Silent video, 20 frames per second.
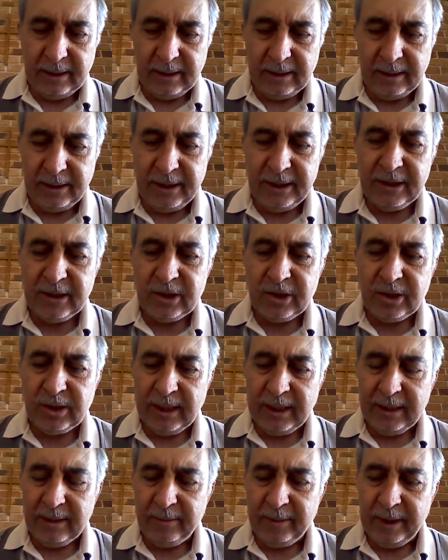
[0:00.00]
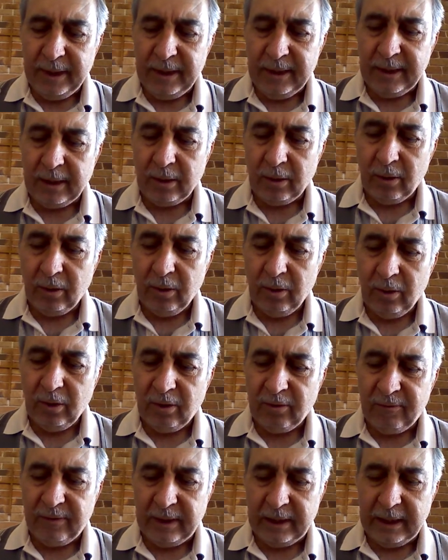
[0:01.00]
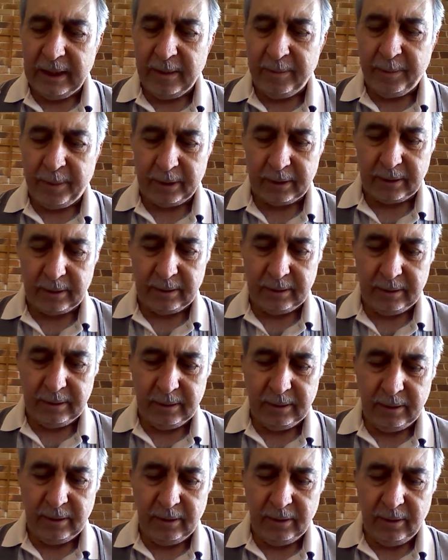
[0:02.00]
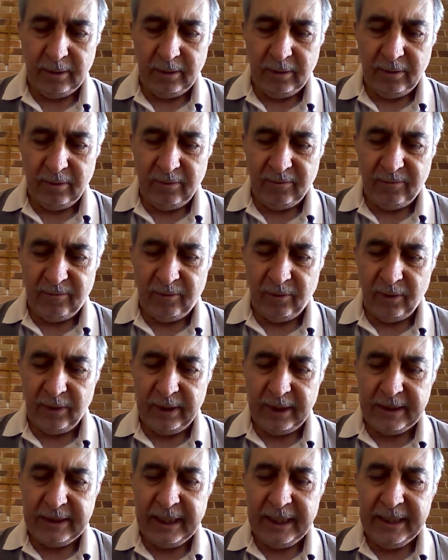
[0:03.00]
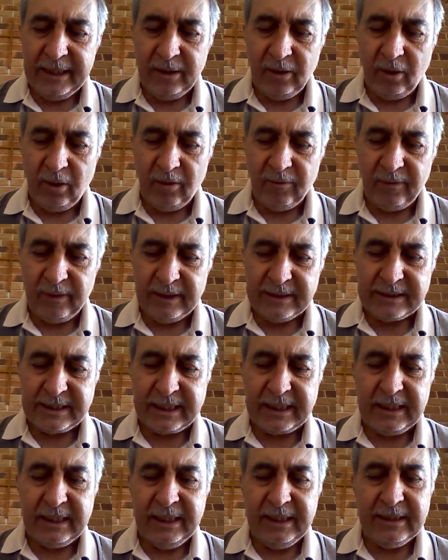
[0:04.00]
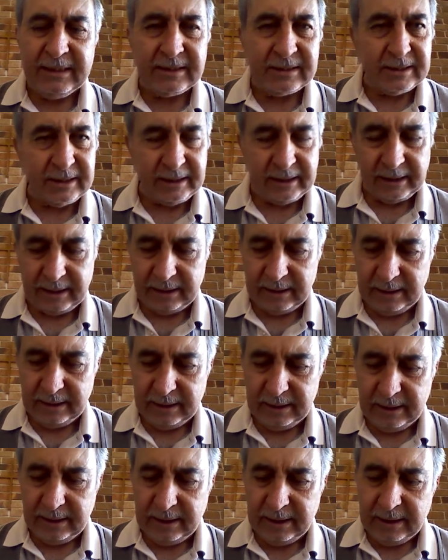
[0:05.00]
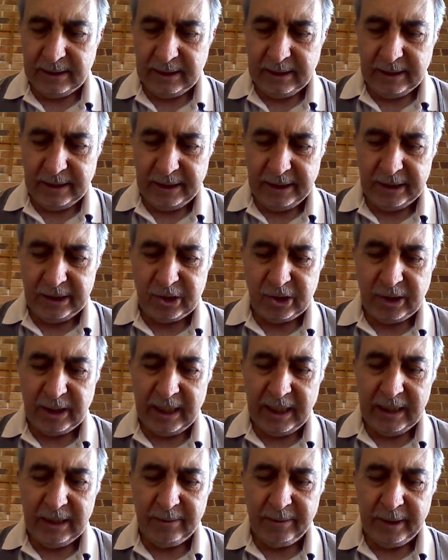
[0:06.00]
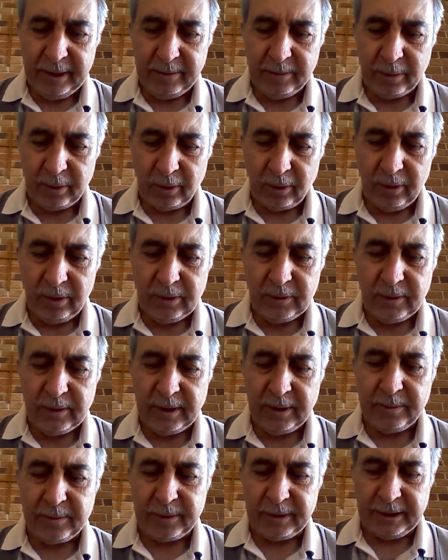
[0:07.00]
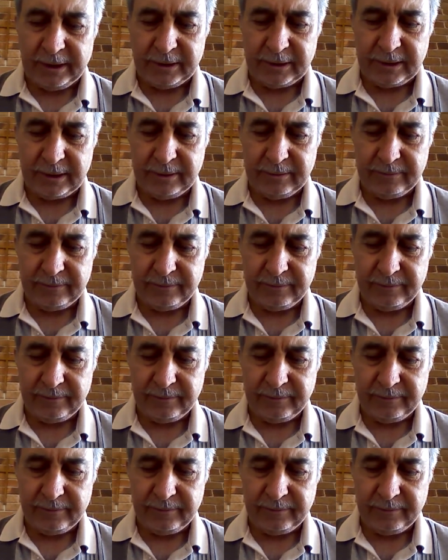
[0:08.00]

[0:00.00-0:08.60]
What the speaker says: This shall be the law of the leper. For the day of his cleansing, he shall be brought to the priest.